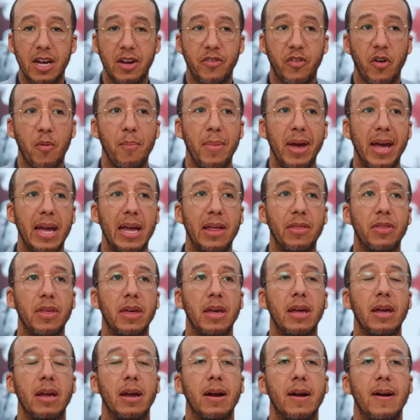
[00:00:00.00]
For me,
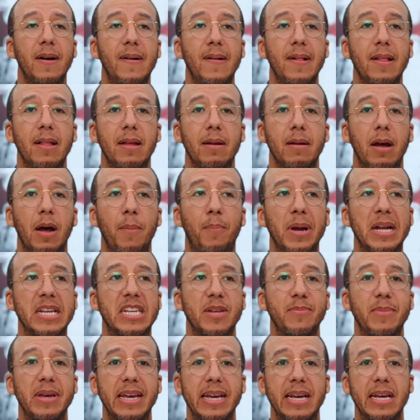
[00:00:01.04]
the
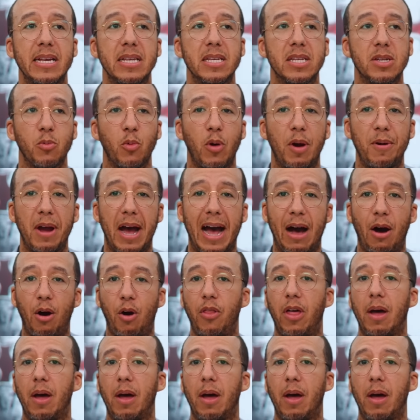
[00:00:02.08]
epitome is when we're out on